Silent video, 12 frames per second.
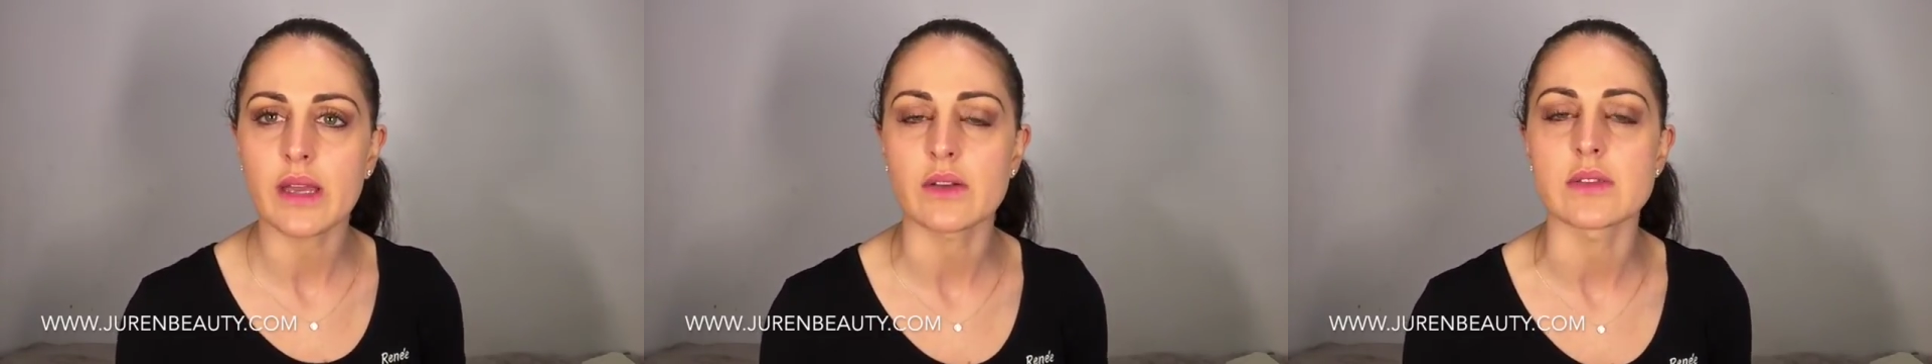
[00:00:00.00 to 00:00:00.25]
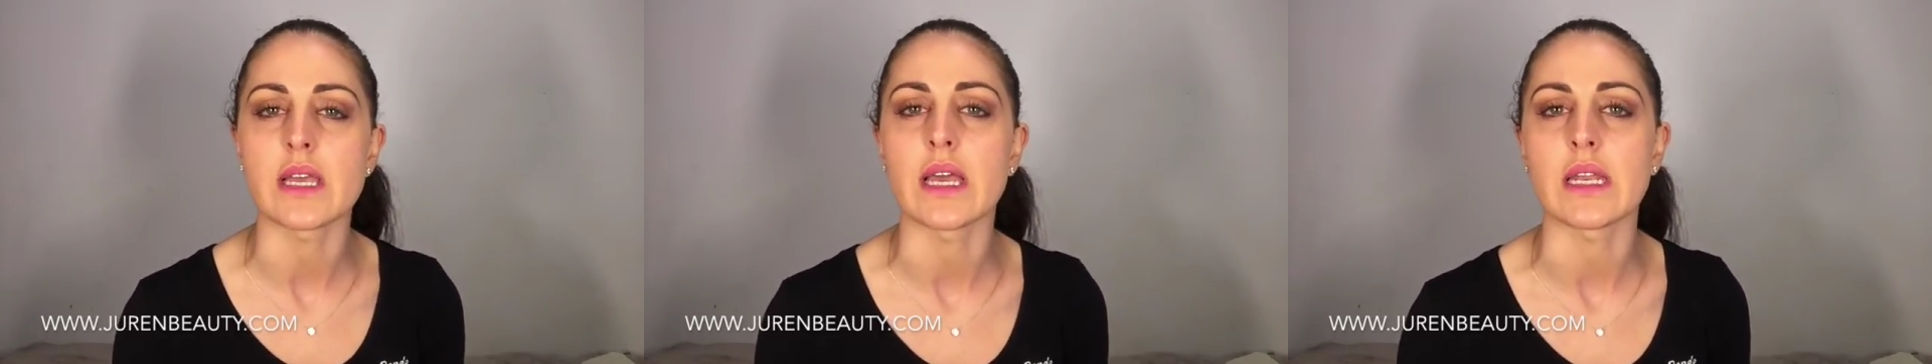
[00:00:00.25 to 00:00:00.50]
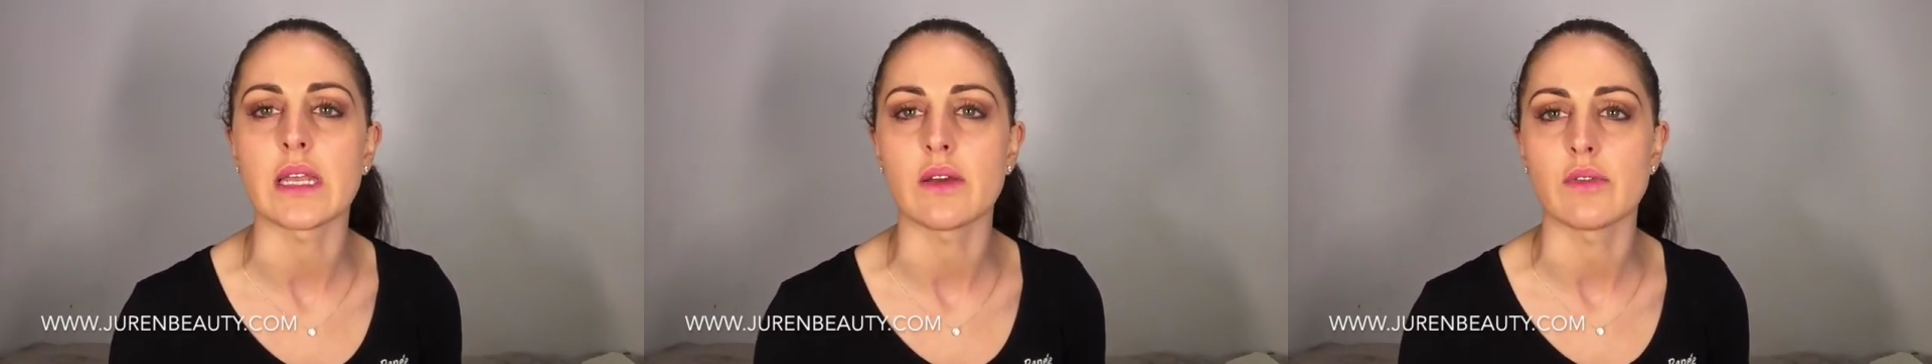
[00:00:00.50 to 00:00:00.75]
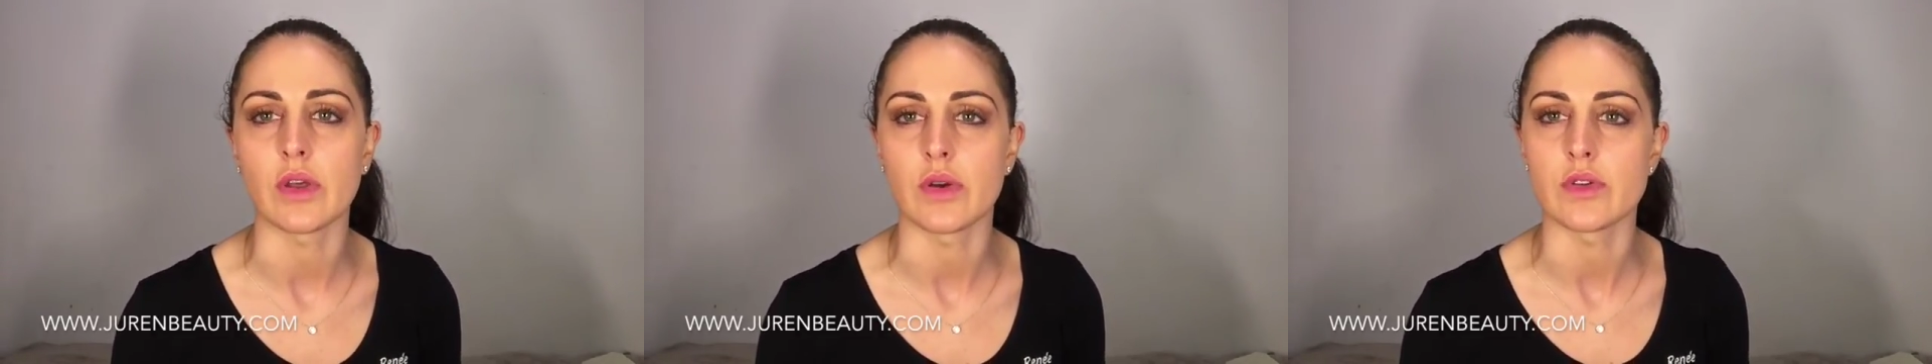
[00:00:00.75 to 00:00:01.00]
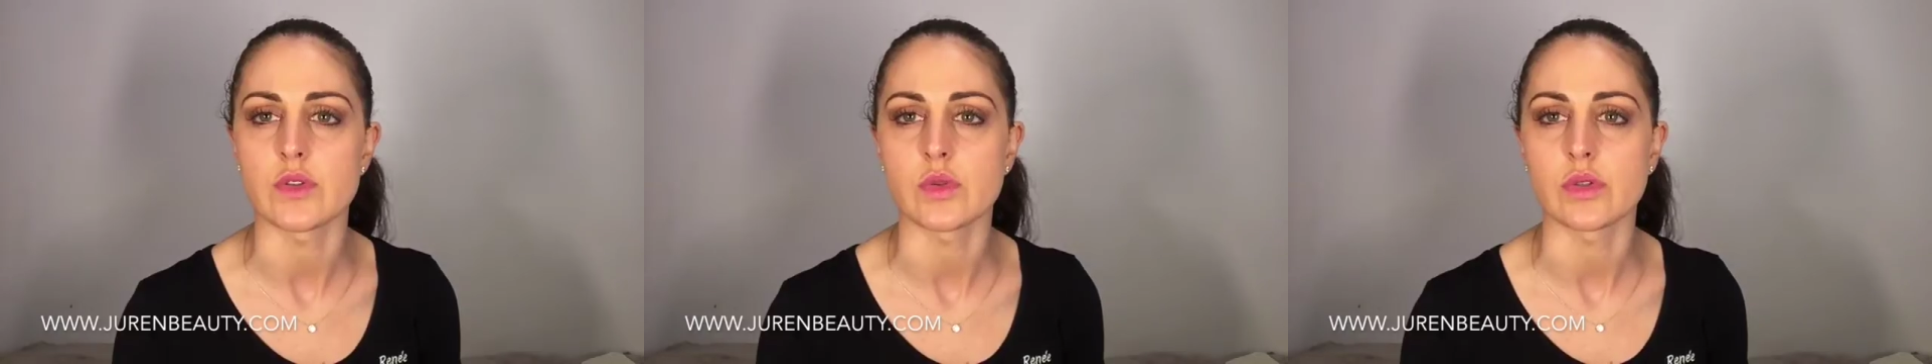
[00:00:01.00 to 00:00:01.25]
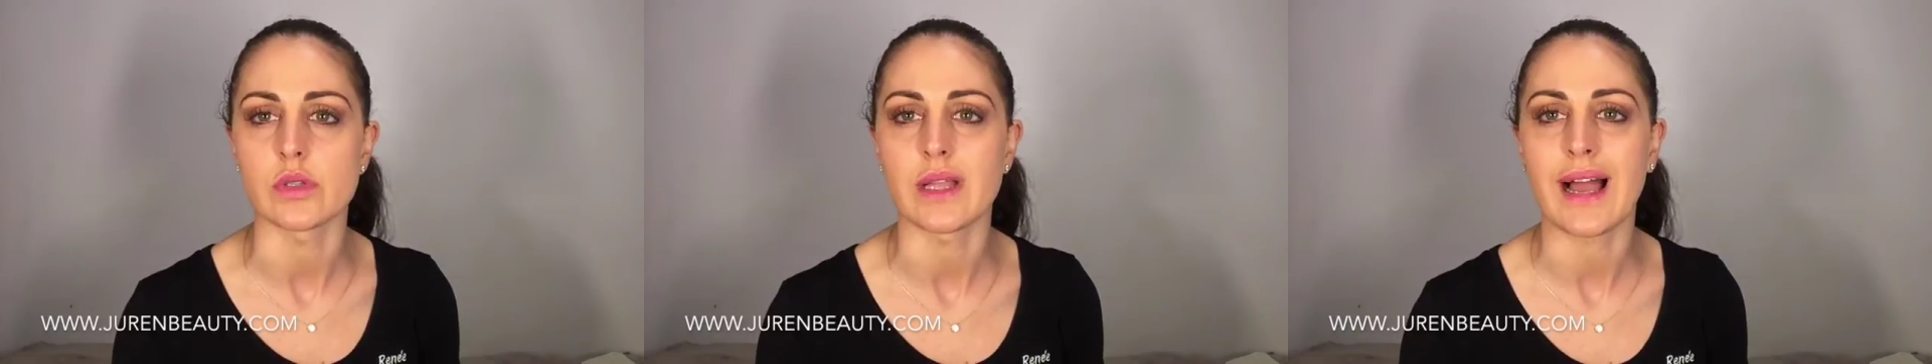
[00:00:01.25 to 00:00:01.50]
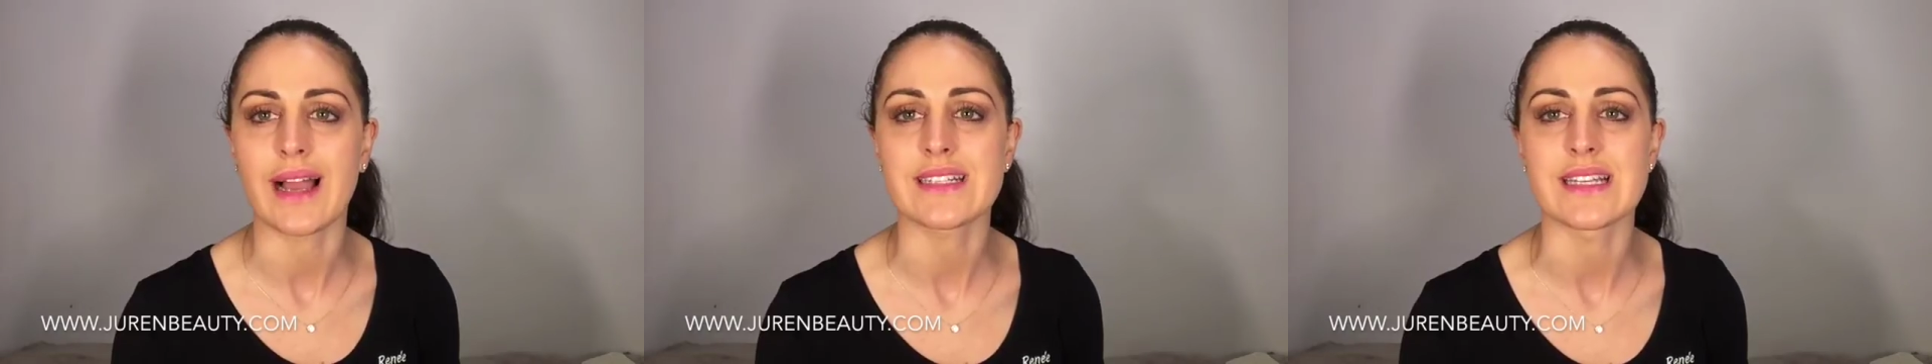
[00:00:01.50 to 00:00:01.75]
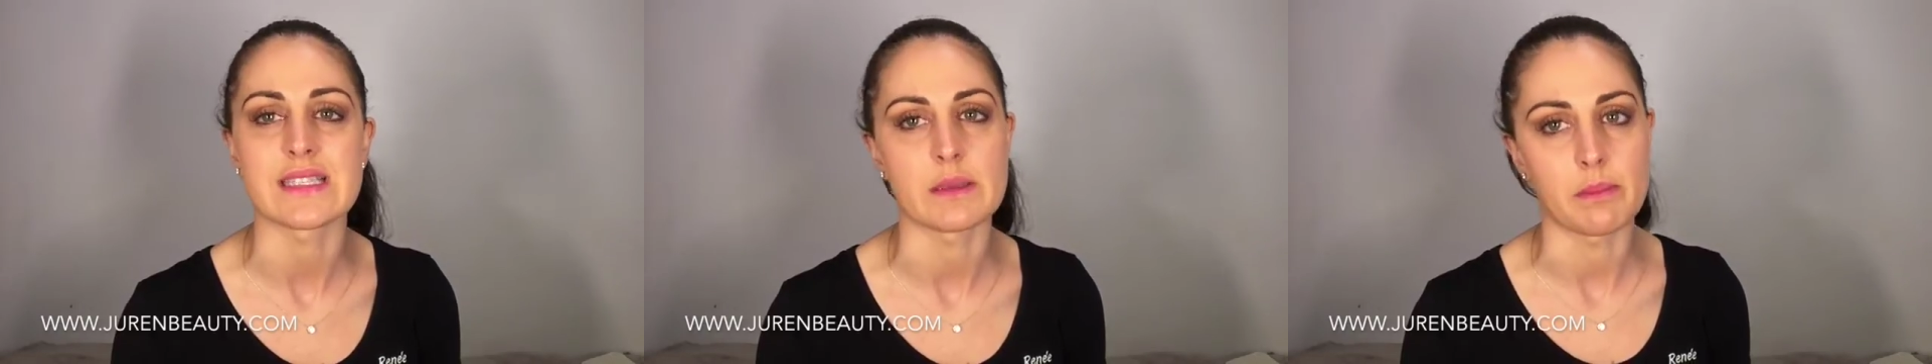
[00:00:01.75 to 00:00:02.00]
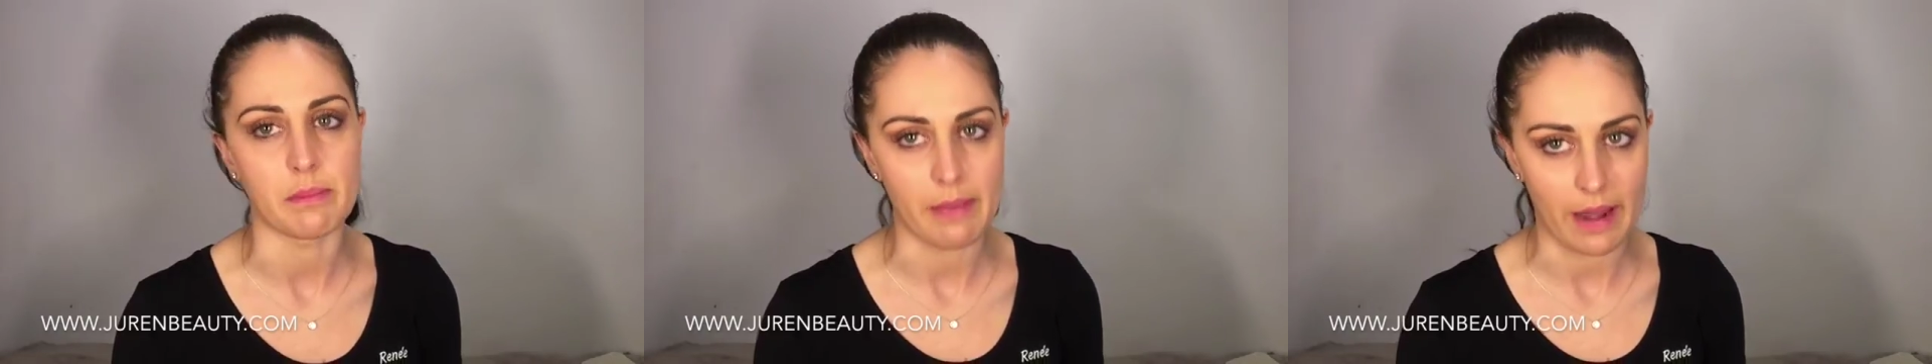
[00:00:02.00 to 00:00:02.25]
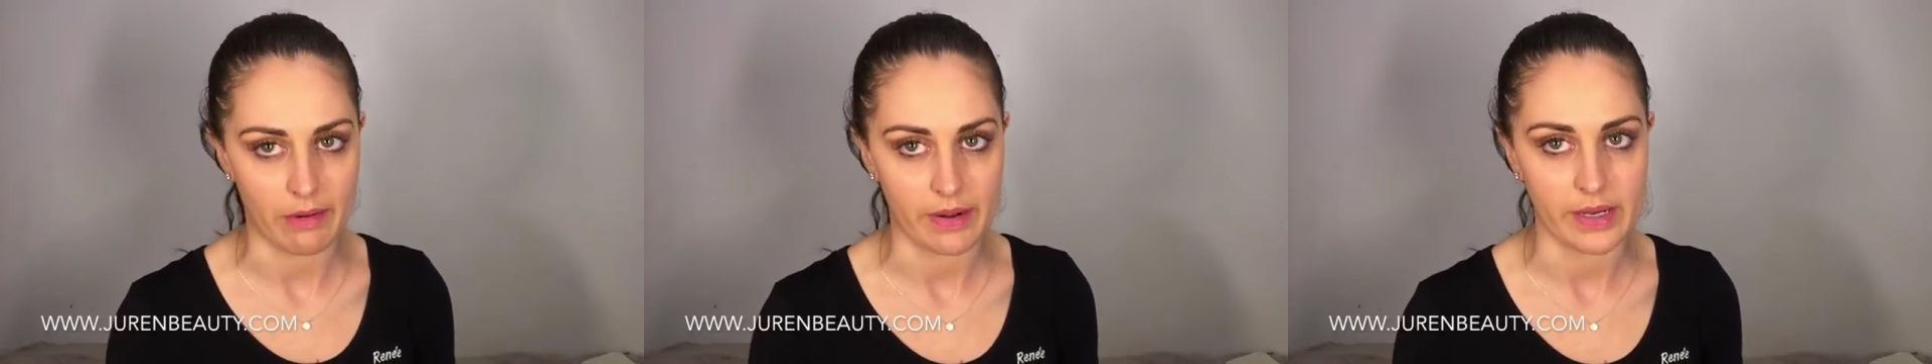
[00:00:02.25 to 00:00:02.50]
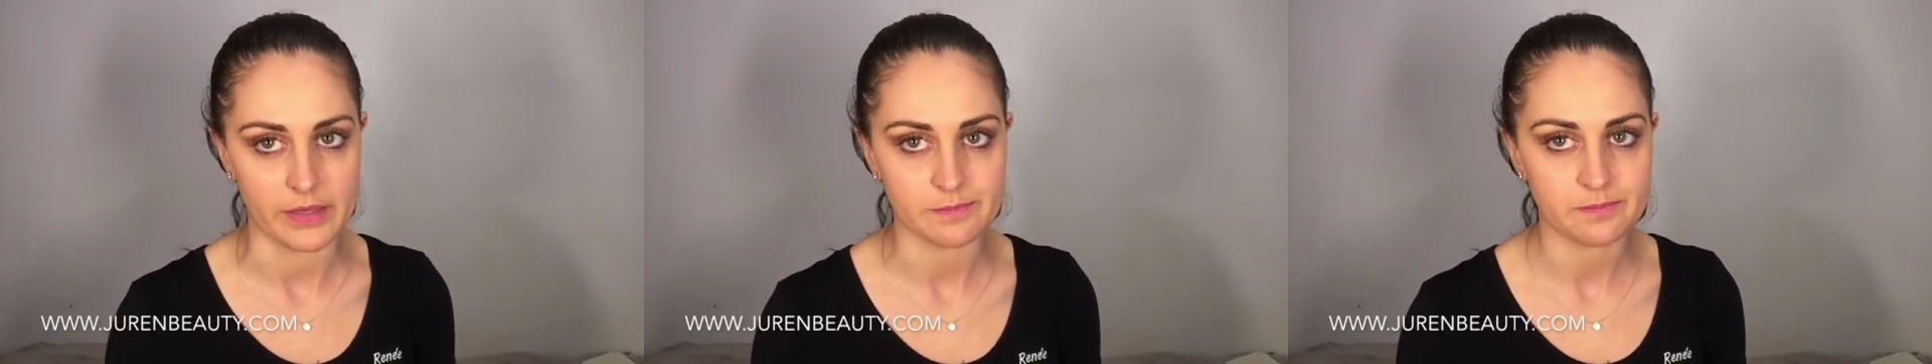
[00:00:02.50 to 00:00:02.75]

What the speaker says: because any of those will act as a barrier.